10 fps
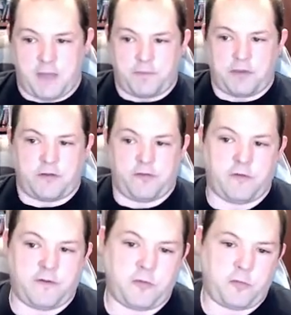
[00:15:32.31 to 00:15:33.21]
because you
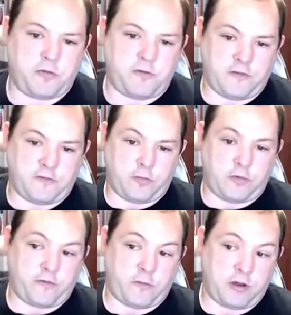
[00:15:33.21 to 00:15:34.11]
have a potential where
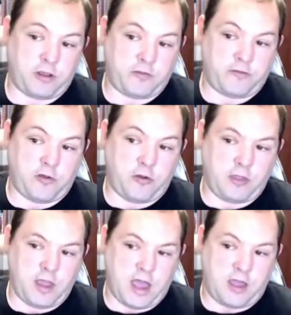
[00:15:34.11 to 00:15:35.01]
somebody could say, oh
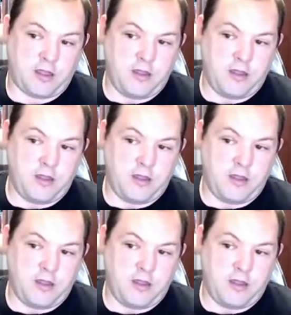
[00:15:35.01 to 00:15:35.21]
yeah,